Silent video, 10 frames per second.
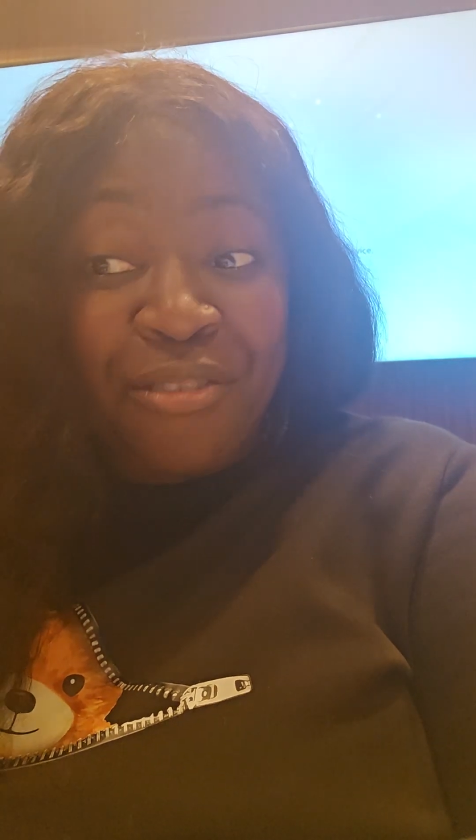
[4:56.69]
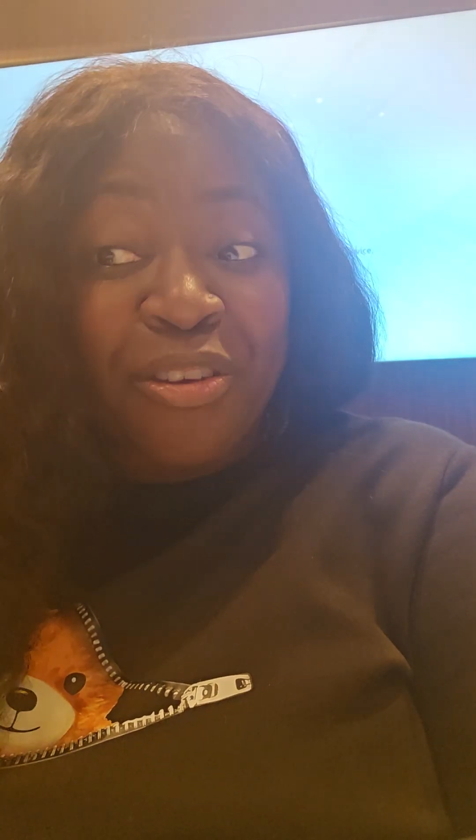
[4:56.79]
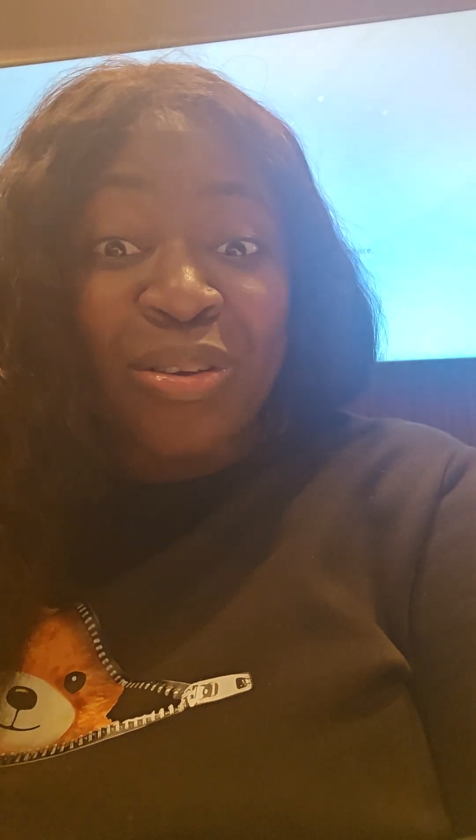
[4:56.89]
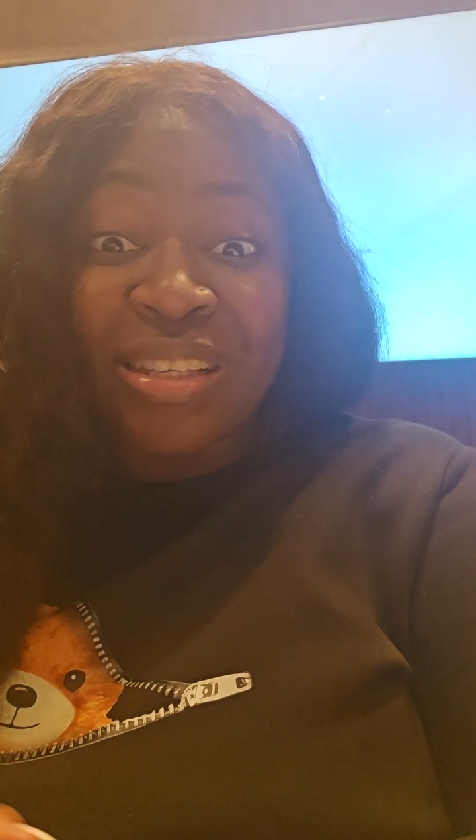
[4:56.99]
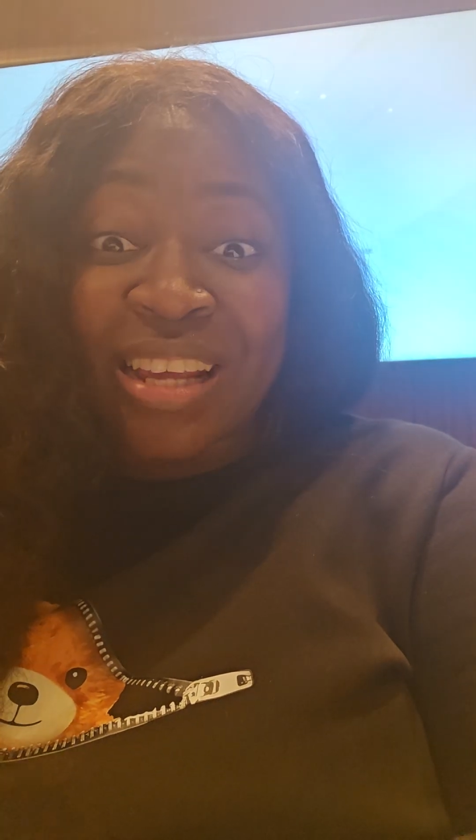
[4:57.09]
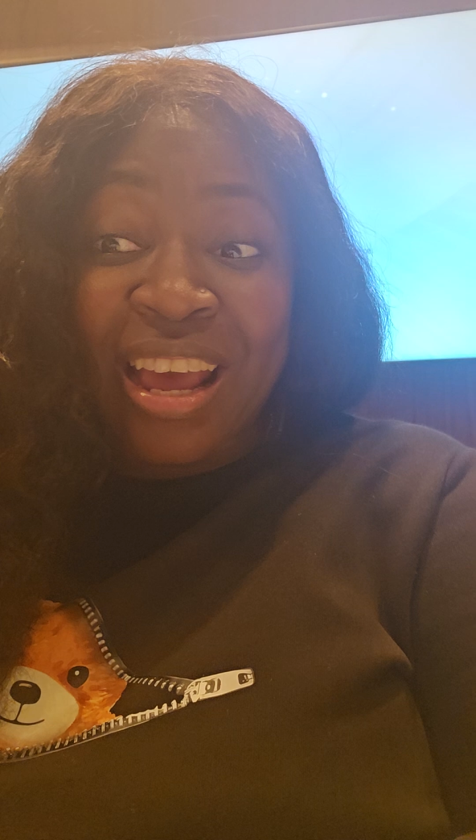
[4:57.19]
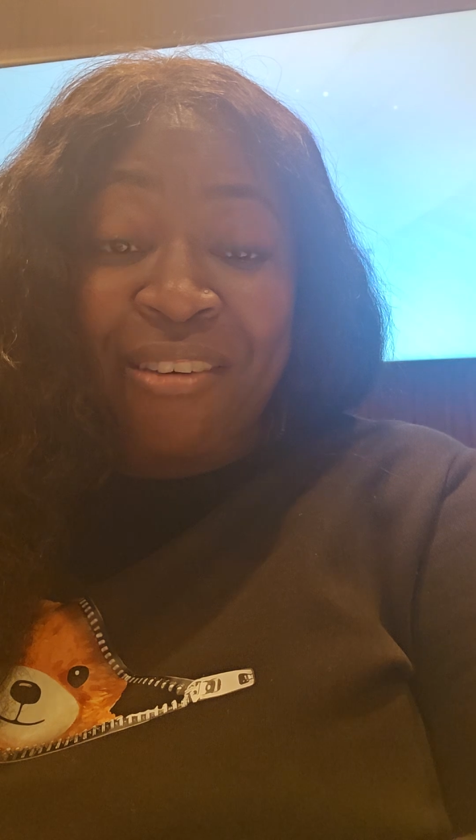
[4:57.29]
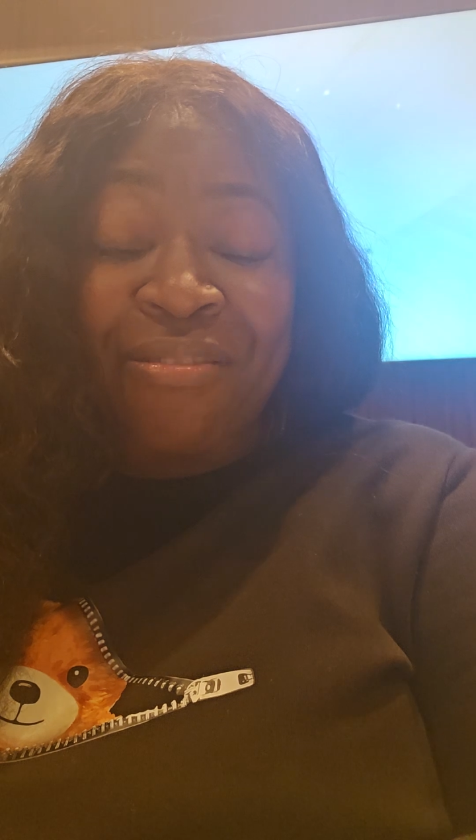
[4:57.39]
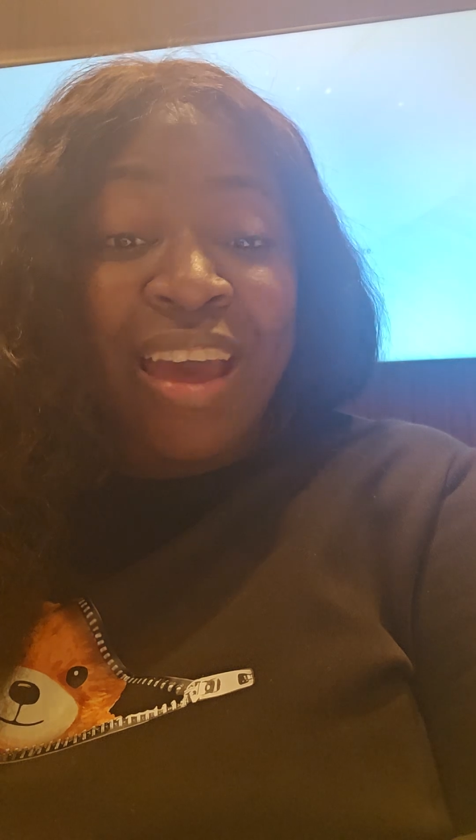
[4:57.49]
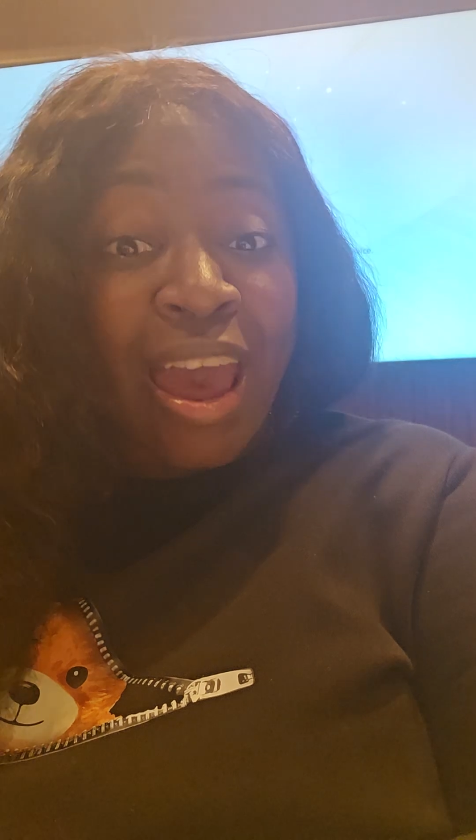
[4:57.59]
that feel
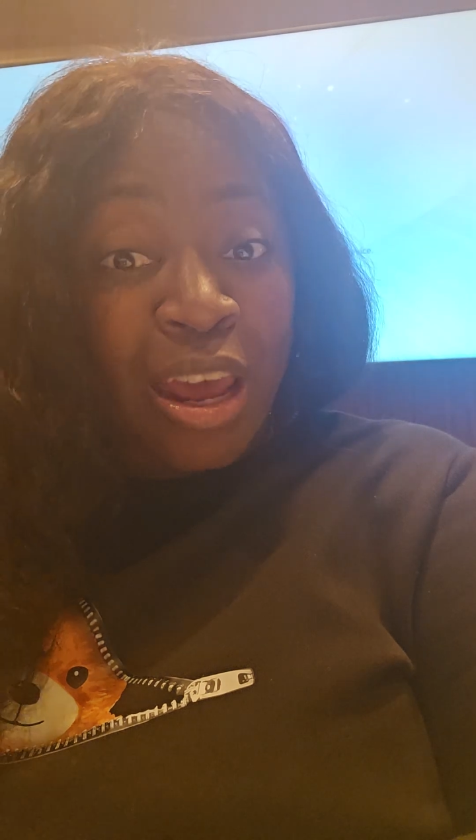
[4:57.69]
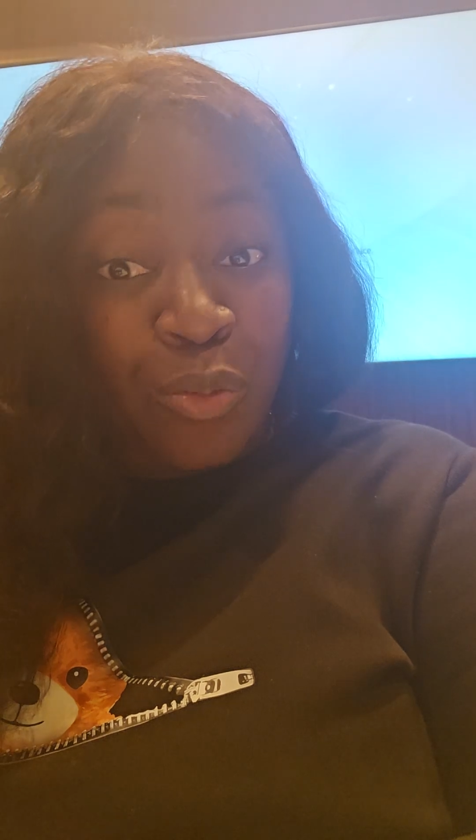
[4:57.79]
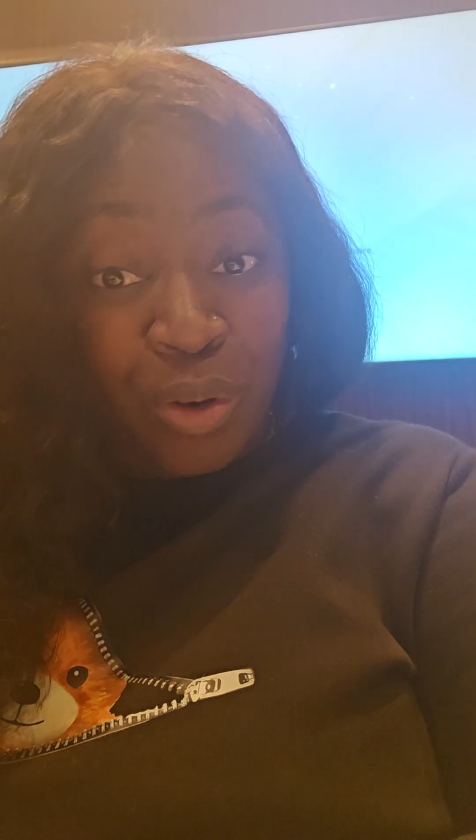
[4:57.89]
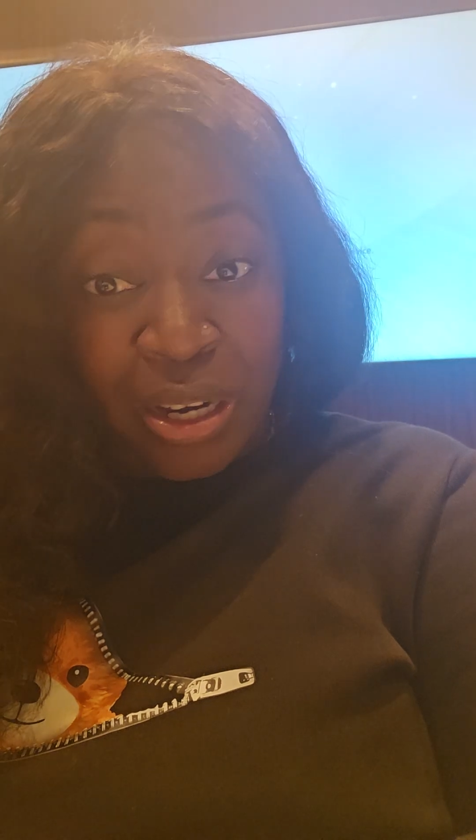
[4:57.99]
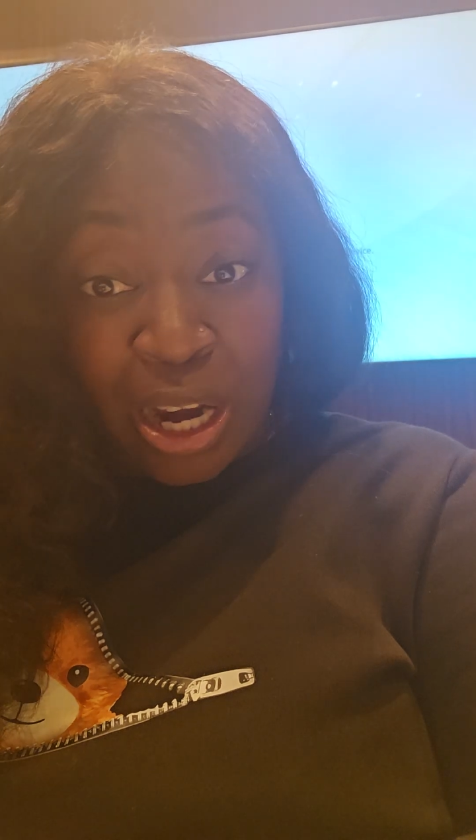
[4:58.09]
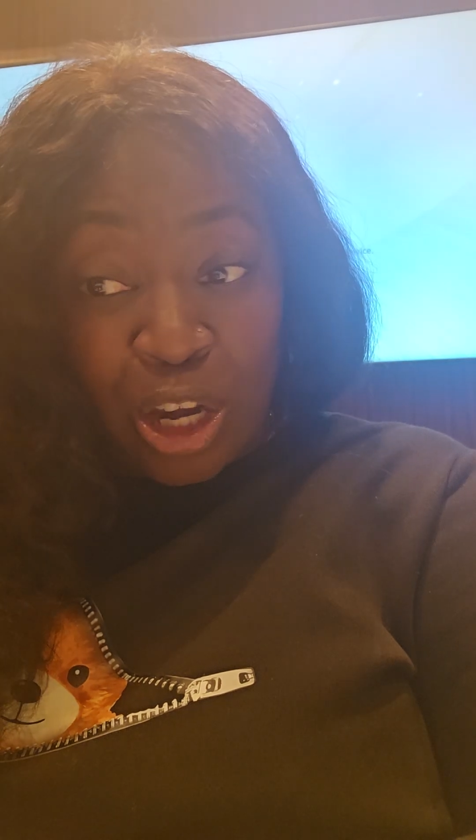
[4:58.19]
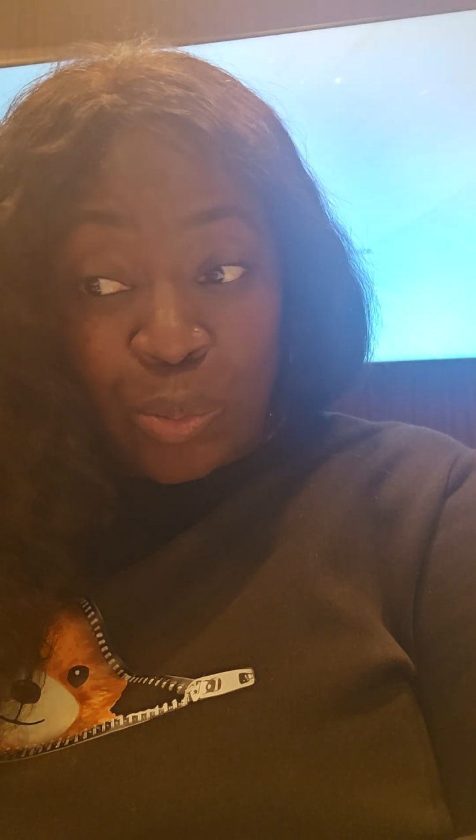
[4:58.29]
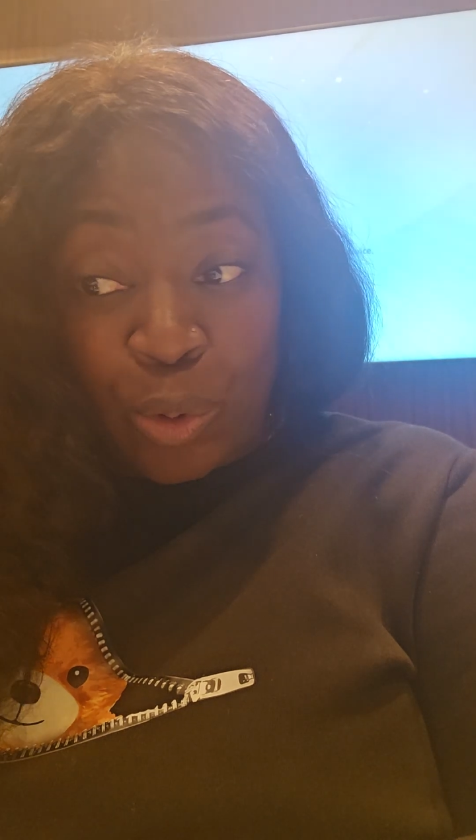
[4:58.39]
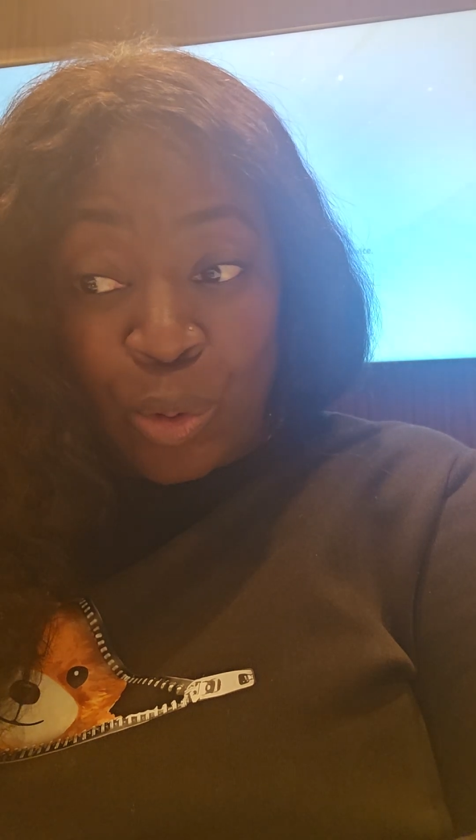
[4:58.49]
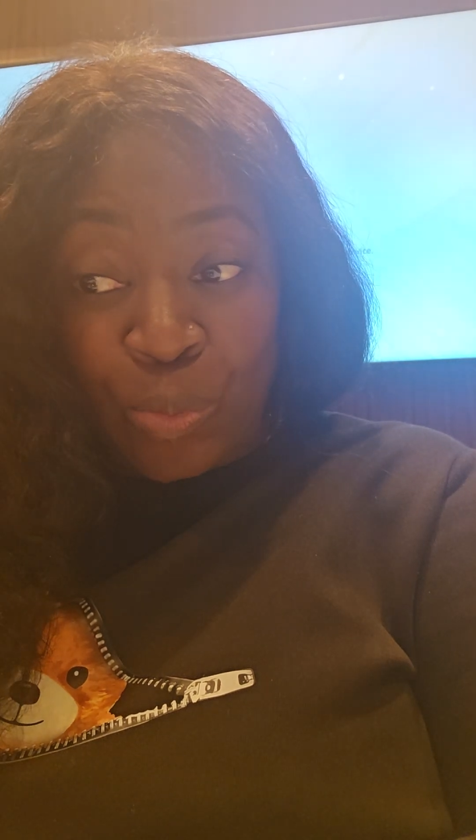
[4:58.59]
safe and
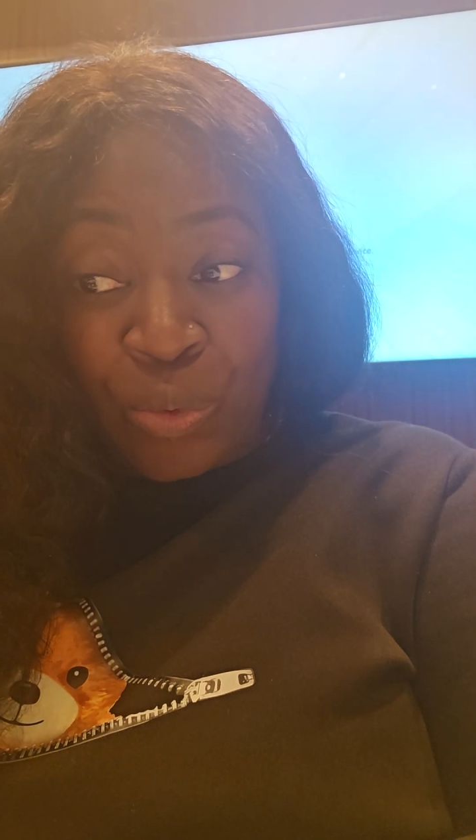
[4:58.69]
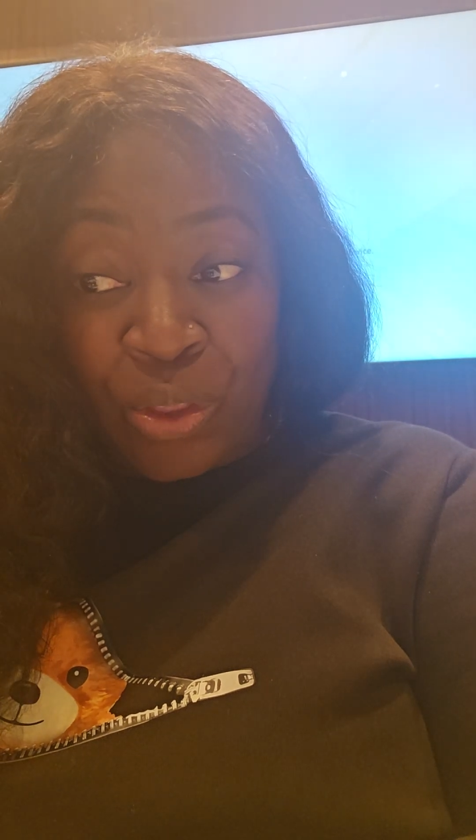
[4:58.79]
predictable.